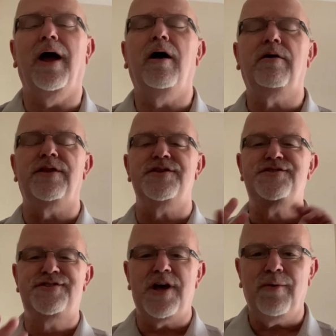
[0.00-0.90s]
Oh, the
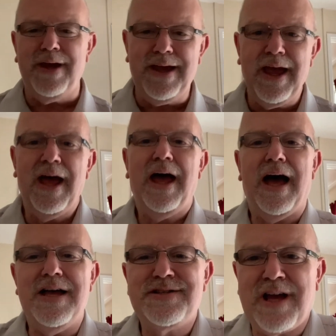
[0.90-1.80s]
Zoe
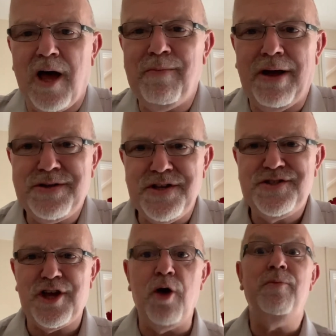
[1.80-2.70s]
has come out in
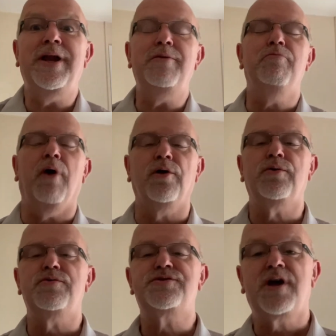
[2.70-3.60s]
so many
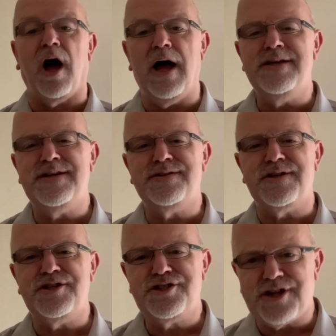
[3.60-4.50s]
models, guises
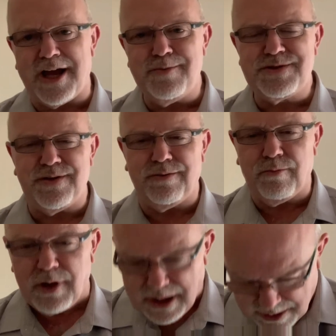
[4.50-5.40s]
and shapes,
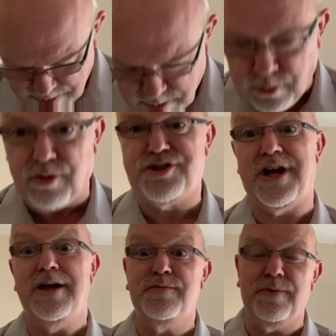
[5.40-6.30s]
and well, not
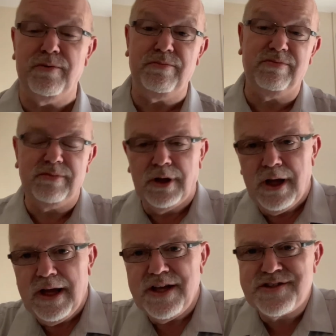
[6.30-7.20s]
shapes, but
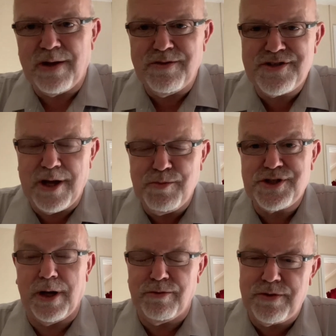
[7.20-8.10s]
it's kept the same
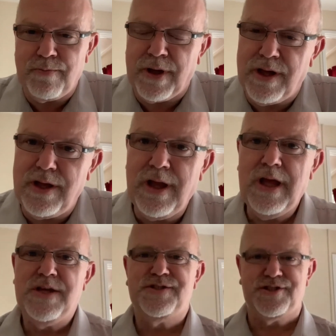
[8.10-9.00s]
shape, but
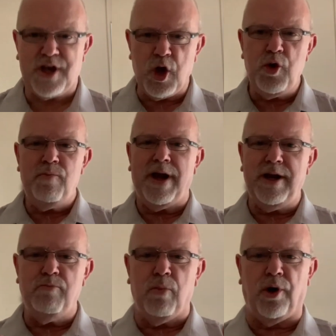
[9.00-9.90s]
so
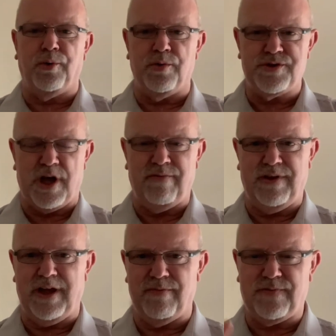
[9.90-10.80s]
many models over
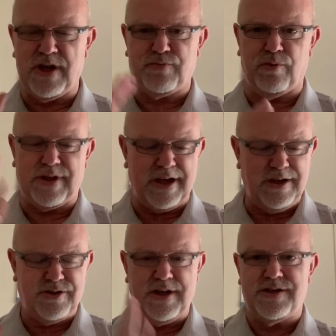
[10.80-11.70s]
the year. First of all, they
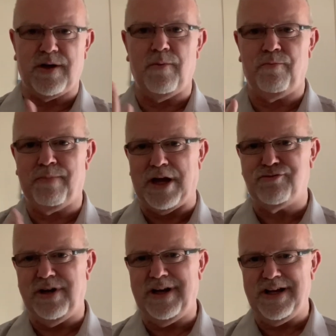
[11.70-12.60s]
did
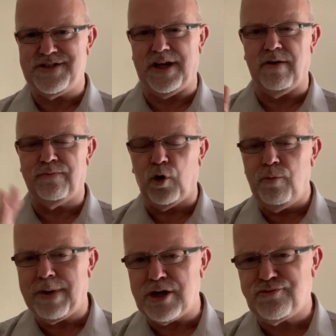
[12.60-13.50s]
battery leasing.
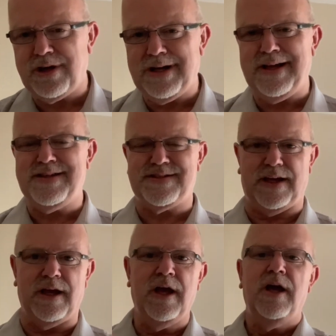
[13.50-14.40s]
Avoid battery
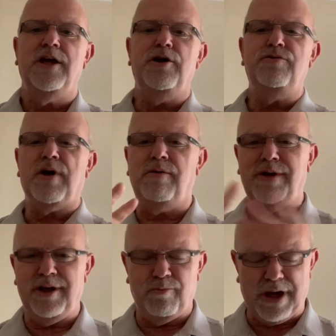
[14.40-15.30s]
leasing. You don't
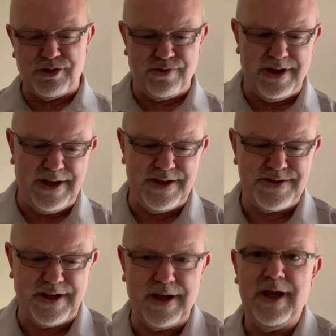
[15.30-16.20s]
need battery
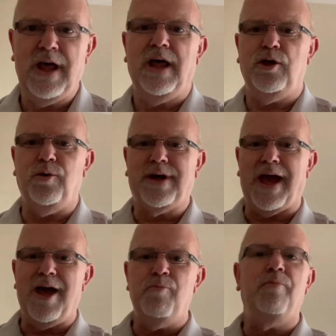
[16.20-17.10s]
leasing. You
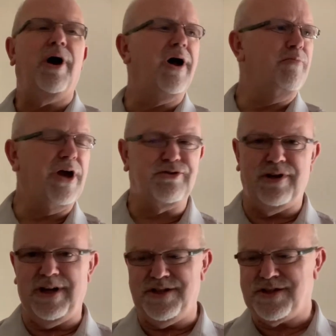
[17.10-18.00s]
can buy
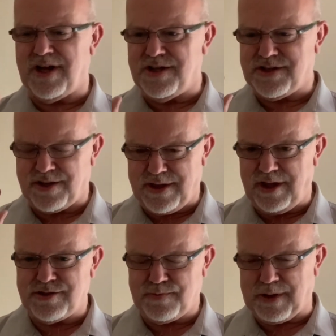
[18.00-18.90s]
battery lease cars. I
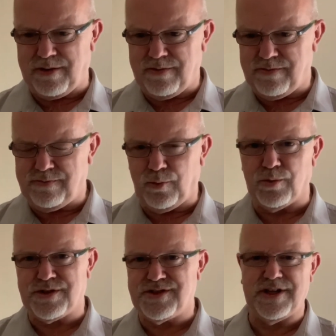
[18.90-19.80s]
think it's about
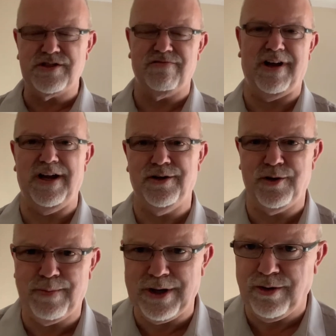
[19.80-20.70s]
4 to 6 grand,
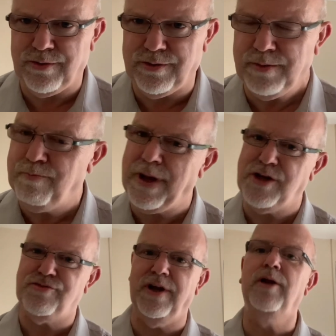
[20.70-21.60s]
depending on the
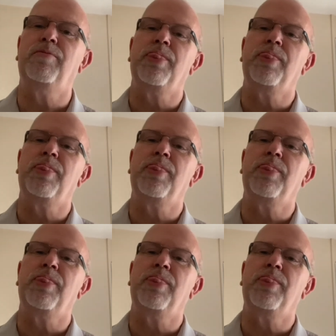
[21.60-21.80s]
battery.